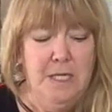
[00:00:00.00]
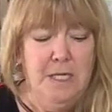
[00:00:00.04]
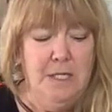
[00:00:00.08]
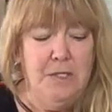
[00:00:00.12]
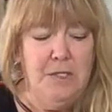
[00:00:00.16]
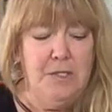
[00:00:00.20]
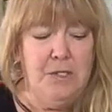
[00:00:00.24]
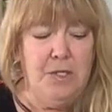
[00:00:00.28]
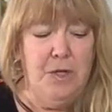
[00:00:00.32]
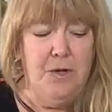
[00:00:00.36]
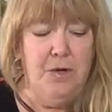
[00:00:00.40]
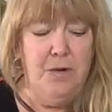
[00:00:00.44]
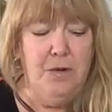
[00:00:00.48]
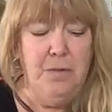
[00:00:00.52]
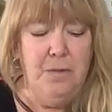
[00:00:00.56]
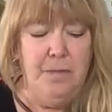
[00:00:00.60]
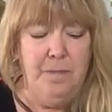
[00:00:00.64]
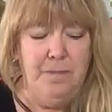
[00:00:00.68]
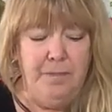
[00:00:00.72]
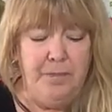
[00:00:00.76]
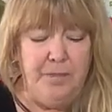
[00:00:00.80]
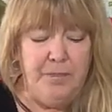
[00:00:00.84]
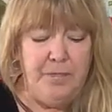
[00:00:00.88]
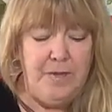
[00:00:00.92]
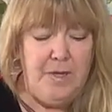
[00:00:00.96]

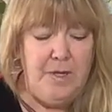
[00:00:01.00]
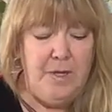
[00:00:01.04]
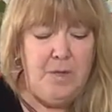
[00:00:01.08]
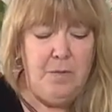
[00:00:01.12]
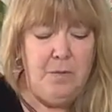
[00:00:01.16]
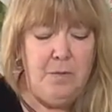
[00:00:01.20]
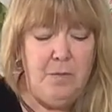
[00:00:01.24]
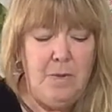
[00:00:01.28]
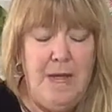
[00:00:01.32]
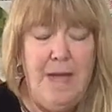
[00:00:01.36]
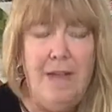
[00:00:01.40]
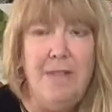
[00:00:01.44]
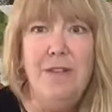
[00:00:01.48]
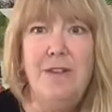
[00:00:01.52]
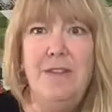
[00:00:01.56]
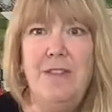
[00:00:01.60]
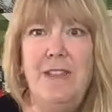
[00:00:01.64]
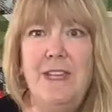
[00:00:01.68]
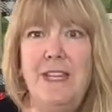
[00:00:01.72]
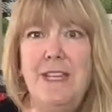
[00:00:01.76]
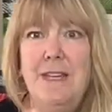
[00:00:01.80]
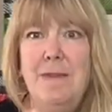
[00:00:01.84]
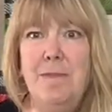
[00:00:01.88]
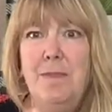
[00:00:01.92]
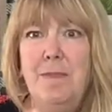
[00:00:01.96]
So rather
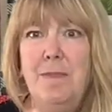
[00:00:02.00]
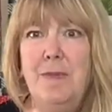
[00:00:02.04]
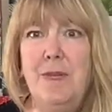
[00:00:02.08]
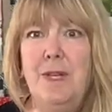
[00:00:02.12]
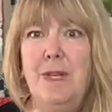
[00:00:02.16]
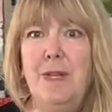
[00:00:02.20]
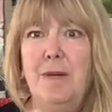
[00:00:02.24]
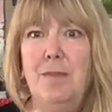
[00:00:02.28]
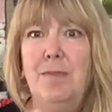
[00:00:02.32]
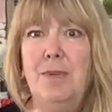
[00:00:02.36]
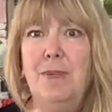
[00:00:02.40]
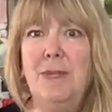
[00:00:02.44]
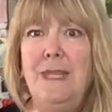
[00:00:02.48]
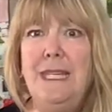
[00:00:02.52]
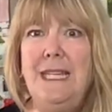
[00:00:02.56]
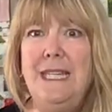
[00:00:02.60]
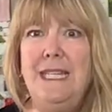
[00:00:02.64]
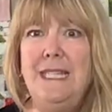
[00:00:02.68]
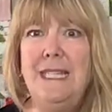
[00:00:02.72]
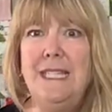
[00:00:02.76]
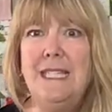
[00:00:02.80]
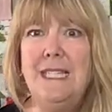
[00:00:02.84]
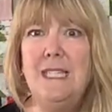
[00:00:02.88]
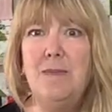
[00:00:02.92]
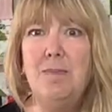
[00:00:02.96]
than
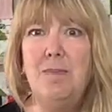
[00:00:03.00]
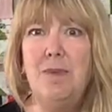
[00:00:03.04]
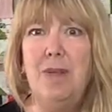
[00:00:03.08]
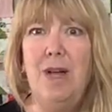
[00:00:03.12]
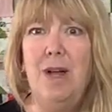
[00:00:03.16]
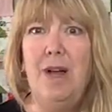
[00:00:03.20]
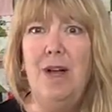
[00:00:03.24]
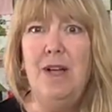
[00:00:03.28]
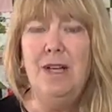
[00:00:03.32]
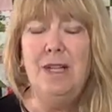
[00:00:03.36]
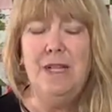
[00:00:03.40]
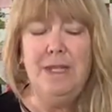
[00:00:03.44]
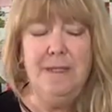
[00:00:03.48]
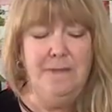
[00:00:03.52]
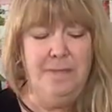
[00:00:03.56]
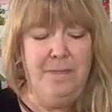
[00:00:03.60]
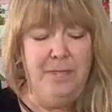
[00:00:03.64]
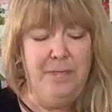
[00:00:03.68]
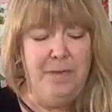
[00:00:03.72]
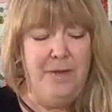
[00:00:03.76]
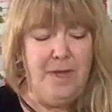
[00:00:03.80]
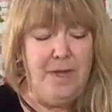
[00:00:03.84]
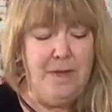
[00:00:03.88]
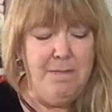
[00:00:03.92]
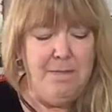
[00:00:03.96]
completing this block,
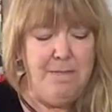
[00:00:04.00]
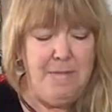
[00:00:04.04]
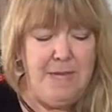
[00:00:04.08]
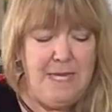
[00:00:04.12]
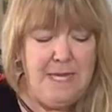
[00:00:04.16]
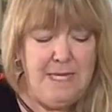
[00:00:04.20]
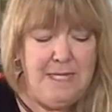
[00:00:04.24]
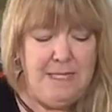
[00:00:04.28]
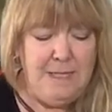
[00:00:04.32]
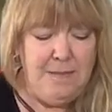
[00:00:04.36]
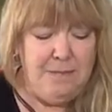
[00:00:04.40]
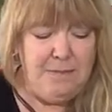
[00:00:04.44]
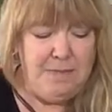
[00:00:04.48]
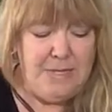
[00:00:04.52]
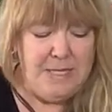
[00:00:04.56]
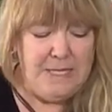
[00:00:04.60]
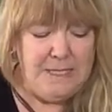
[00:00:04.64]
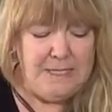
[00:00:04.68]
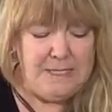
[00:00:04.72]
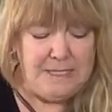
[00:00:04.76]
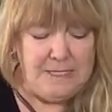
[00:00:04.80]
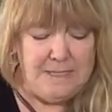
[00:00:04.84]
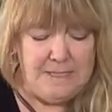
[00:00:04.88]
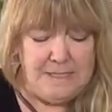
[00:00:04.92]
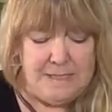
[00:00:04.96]
I made the
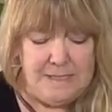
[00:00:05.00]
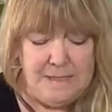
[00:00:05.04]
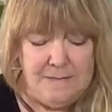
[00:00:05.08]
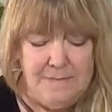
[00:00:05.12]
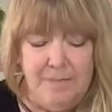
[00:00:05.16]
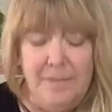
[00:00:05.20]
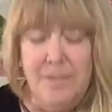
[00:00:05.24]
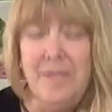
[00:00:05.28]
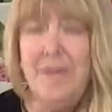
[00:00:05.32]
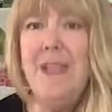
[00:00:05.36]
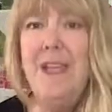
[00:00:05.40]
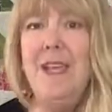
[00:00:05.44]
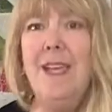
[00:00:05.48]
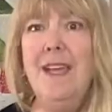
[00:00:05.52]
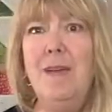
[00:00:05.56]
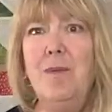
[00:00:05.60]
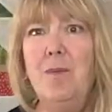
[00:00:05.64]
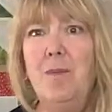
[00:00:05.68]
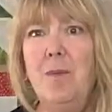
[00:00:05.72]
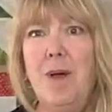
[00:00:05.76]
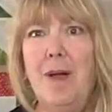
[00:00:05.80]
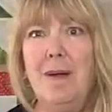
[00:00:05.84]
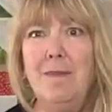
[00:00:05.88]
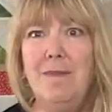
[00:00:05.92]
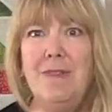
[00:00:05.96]
pieces and
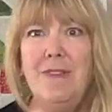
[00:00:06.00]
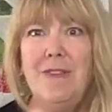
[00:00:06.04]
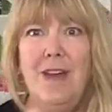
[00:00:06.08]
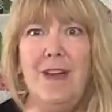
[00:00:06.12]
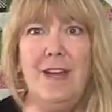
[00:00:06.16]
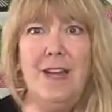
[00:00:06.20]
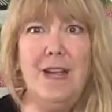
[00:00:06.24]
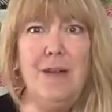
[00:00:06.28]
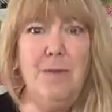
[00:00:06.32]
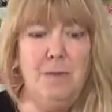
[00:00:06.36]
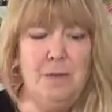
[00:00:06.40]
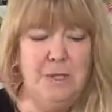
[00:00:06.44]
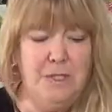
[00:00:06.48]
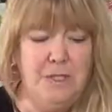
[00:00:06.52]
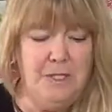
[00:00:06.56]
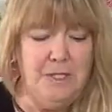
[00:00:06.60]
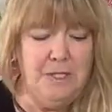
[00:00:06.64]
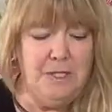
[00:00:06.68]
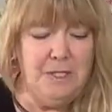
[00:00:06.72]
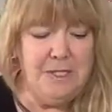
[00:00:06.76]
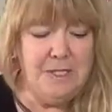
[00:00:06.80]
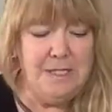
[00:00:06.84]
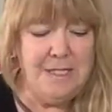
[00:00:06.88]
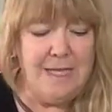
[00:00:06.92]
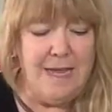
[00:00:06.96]
I thought I would
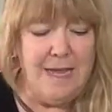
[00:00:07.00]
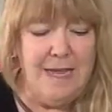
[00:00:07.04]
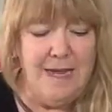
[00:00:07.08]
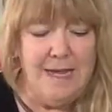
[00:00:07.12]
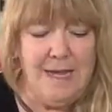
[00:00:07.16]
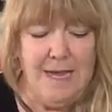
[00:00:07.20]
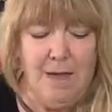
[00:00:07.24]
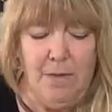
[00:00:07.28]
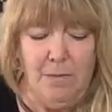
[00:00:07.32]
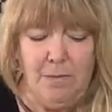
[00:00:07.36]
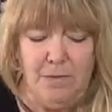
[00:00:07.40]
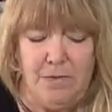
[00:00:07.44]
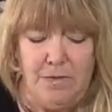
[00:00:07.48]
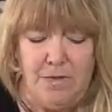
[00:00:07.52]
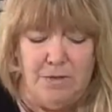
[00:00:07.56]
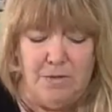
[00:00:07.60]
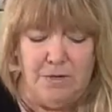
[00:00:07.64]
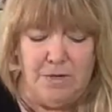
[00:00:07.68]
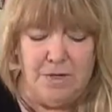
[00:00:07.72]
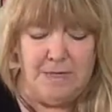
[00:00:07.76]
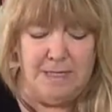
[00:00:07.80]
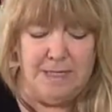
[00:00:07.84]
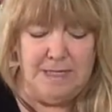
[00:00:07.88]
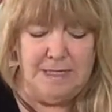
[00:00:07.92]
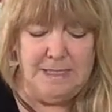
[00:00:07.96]
just hang out with you
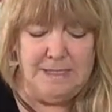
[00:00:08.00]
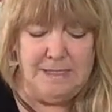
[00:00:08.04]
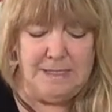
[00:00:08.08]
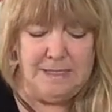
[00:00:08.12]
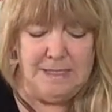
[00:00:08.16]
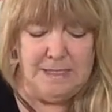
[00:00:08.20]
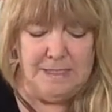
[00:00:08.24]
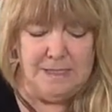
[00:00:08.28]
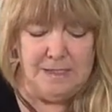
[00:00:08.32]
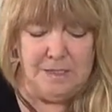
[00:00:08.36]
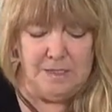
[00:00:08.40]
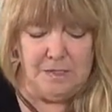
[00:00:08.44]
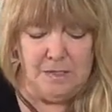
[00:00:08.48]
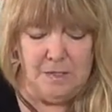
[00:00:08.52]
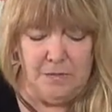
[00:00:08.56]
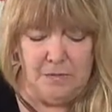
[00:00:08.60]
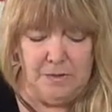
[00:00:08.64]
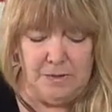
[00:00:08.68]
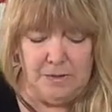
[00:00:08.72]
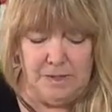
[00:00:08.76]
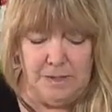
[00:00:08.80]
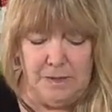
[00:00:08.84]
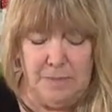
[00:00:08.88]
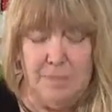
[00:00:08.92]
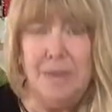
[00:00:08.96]
guys and sew
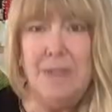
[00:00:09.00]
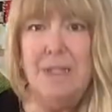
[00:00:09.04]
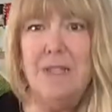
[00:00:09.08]
a little bit.